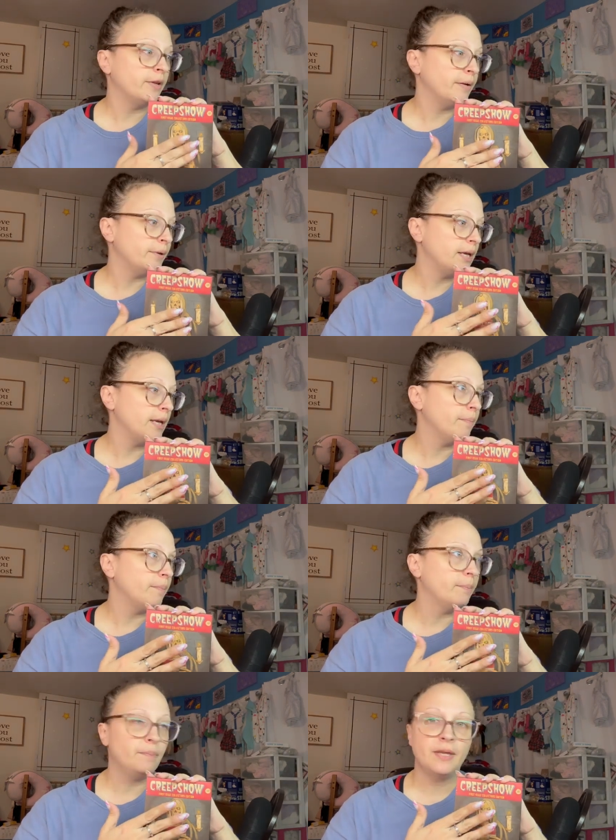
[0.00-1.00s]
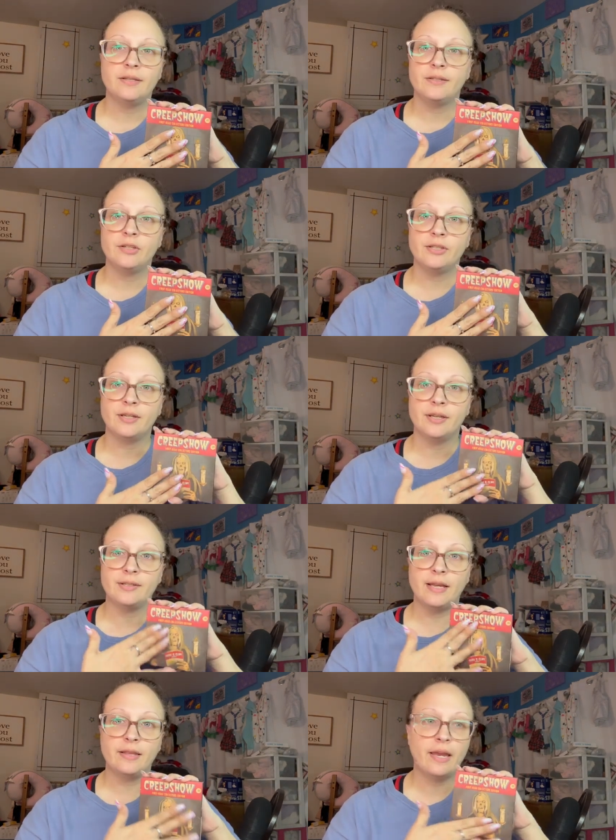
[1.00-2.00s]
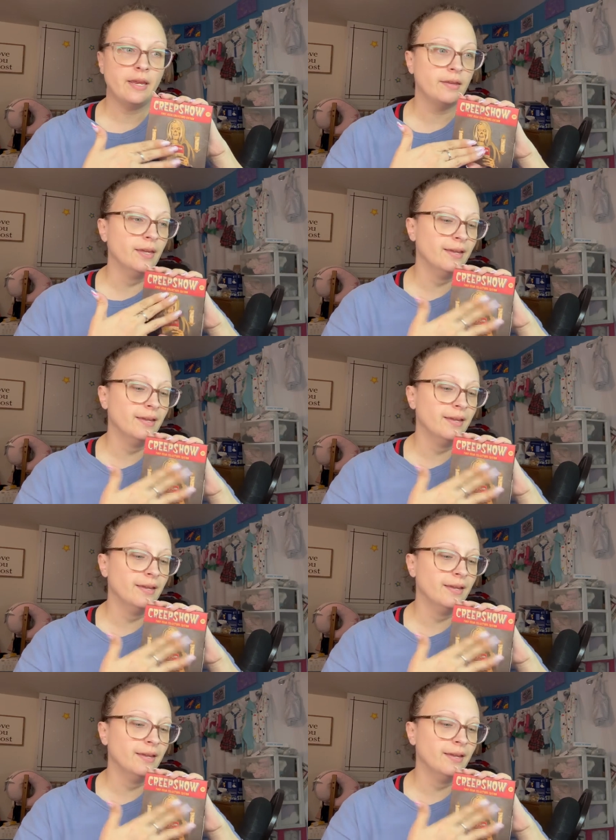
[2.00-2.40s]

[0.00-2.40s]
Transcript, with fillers: I would keep this just cause I like